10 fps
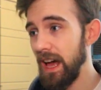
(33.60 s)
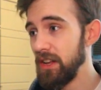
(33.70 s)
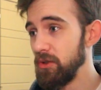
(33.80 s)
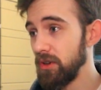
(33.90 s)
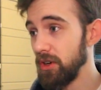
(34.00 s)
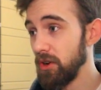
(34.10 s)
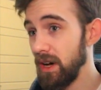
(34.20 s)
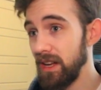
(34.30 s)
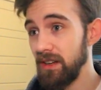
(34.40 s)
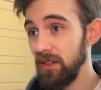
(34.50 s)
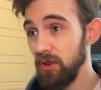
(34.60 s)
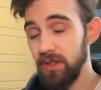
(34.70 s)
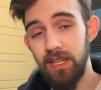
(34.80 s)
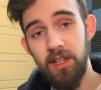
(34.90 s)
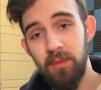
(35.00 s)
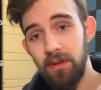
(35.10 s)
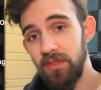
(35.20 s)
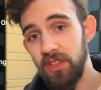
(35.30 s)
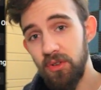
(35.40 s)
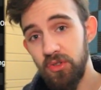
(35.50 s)
and you can go ahead and go to any of my
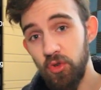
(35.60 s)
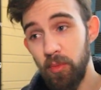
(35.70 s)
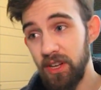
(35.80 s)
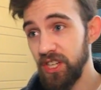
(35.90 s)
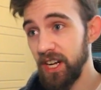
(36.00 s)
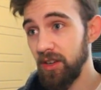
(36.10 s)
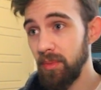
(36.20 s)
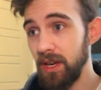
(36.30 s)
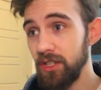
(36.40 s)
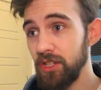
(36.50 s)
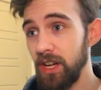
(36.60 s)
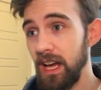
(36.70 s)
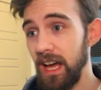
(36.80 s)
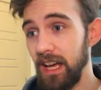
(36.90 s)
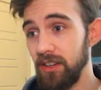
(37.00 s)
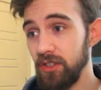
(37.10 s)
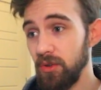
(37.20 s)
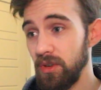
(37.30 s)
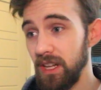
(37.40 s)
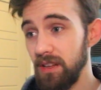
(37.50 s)
videos or my channel page and
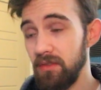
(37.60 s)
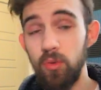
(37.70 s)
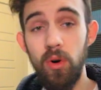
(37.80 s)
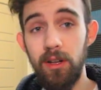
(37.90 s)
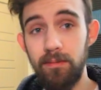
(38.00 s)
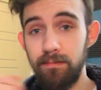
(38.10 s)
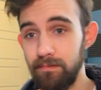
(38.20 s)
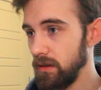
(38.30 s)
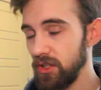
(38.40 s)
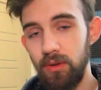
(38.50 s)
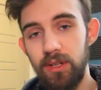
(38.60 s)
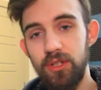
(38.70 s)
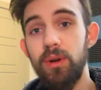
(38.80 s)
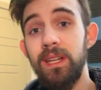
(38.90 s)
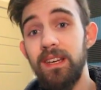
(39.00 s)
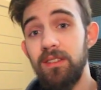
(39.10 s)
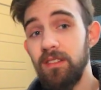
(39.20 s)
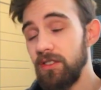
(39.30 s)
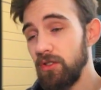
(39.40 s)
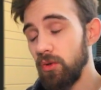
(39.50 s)
donate if you want. So let's go ahead and get into
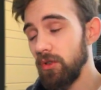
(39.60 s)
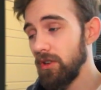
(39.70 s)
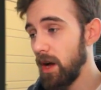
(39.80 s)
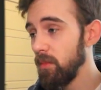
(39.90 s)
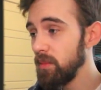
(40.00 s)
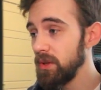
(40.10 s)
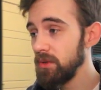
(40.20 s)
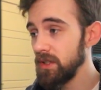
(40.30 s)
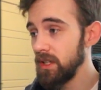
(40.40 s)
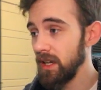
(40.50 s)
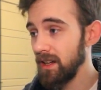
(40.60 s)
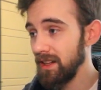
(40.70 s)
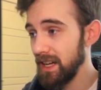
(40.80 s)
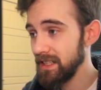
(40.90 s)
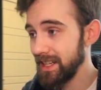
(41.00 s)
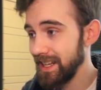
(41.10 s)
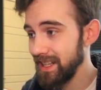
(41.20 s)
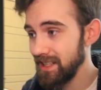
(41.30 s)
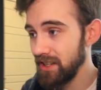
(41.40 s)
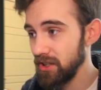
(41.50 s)
the tutorial. I'm going to be using a classic
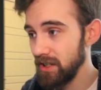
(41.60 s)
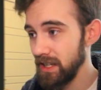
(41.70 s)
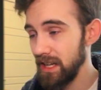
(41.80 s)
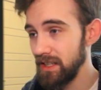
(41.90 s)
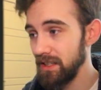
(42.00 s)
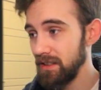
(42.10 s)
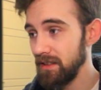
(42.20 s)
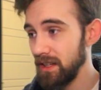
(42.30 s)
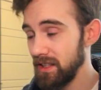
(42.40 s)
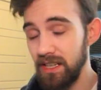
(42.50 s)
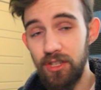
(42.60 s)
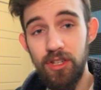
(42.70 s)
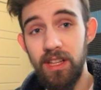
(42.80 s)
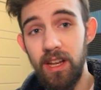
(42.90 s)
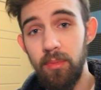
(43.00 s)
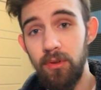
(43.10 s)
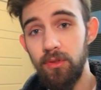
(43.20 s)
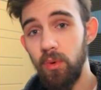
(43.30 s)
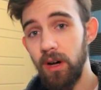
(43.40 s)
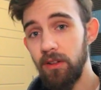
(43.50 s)
extension testing extension that I
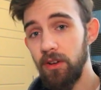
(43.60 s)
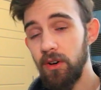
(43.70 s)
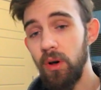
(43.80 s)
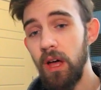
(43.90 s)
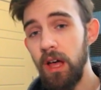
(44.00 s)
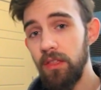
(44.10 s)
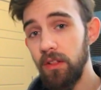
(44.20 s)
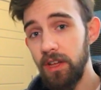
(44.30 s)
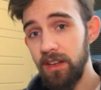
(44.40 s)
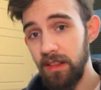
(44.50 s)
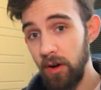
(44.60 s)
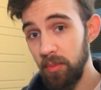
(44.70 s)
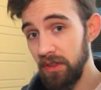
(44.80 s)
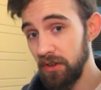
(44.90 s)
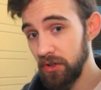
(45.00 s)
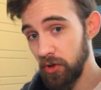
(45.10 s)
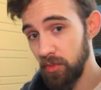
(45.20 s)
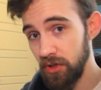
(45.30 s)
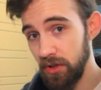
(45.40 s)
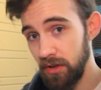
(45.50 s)
built a while ago. The link to that will be in the
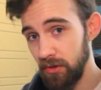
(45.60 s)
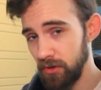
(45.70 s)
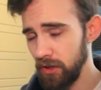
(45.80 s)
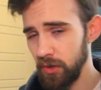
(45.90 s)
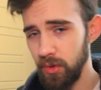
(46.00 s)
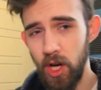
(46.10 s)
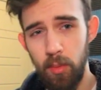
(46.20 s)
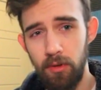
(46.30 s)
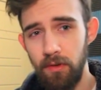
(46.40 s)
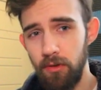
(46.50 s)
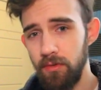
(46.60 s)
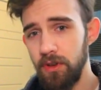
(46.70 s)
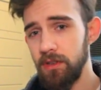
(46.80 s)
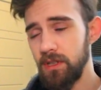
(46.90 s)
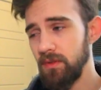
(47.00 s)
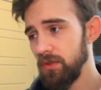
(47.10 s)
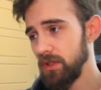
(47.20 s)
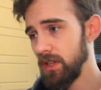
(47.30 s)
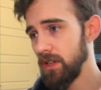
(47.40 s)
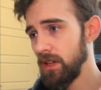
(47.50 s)
description. There's also a couple of other videos I've
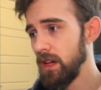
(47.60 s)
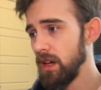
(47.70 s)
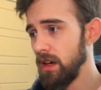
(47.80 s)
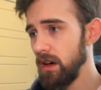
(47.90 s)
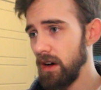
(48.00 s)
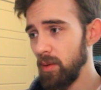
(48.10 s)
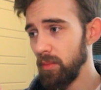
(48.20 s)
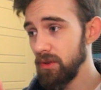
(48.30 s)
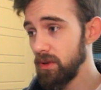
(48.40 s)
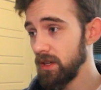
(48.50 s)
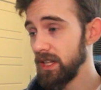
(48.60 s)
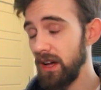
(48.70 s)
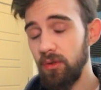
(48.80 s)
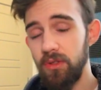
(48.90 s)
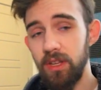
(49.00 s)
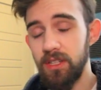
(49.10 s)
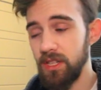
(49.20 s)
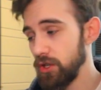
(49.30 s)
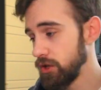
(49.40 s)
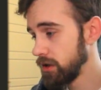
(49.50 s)
used it in. Um, but you can download the
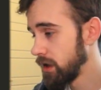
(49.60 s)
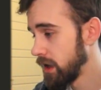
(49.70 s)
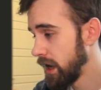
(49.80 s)
extension